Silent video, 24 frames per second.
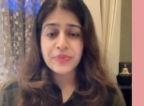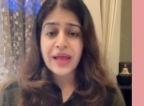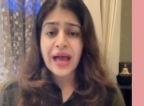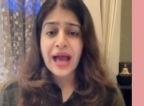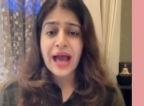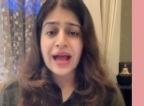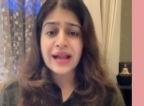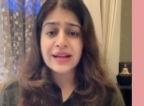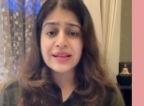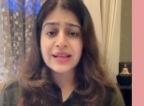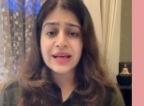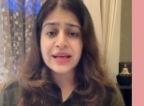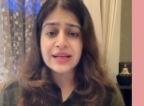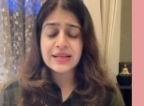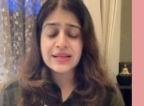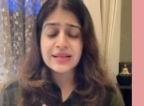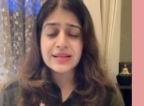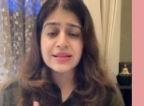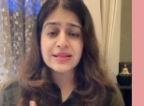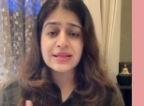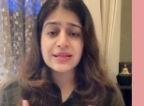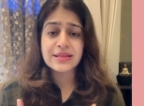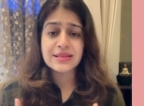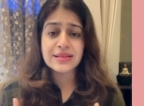and that
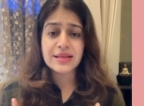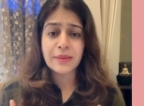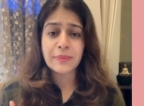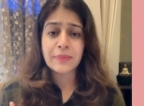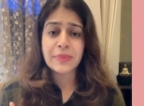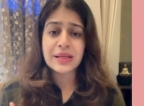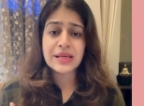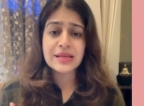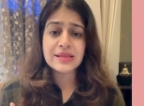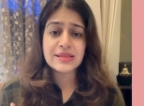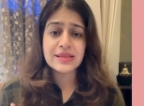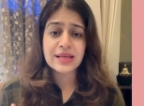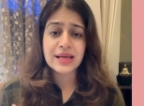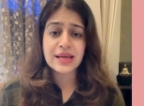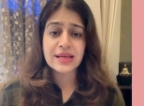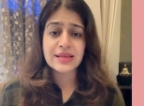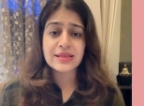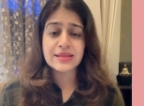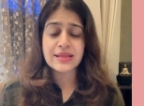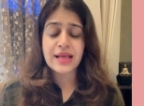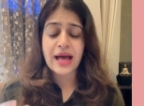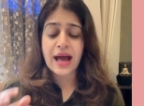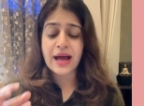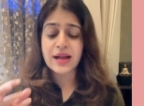it simply
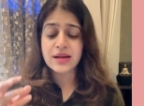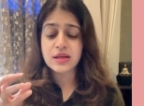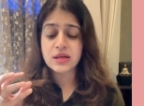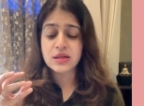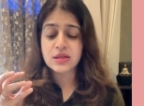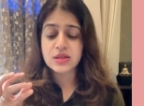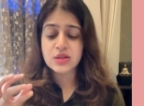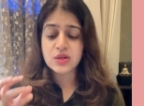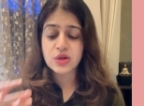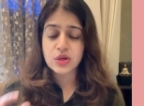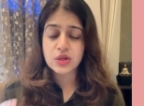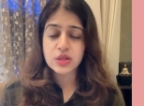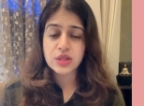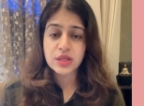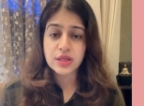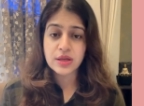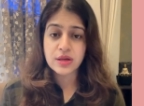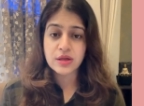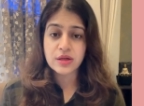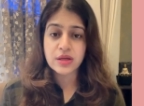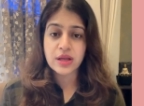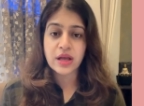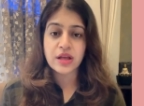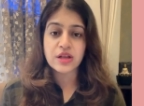says that a certain
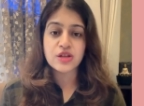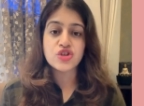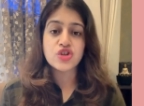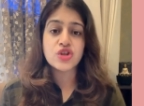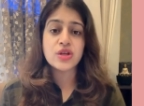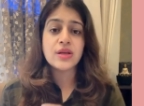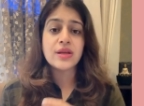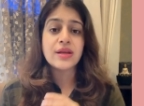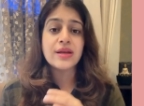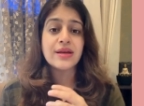intention